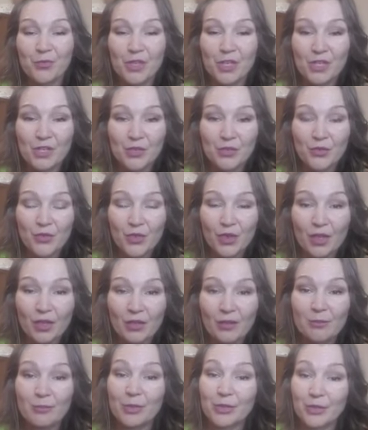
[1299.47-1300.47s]
It's
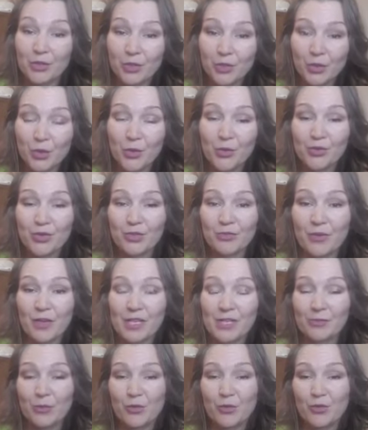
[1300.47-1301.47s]
free but closed
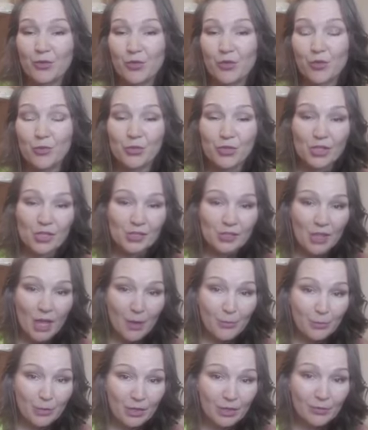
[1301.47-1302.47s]
Facebook group. Just
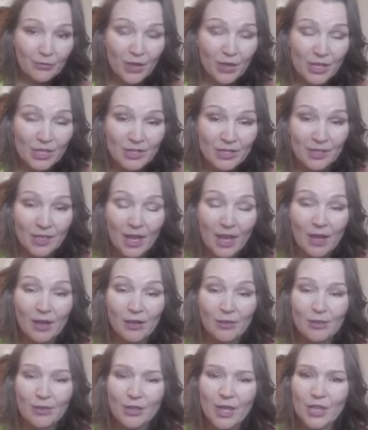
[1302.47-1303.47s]
type in Friends in
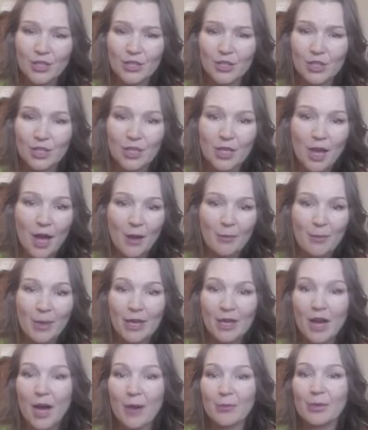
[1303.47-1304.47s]
Health. Actually,
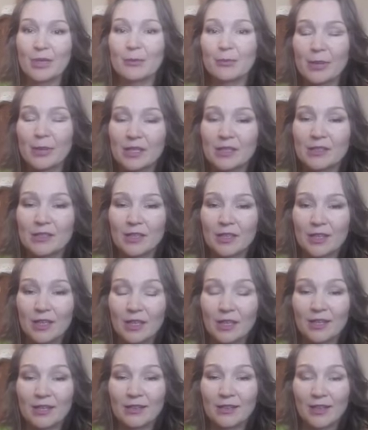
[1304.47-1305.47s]
I might copy and paste a
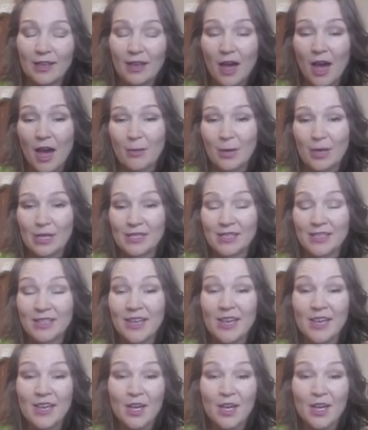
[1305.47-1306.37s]
link in the comments.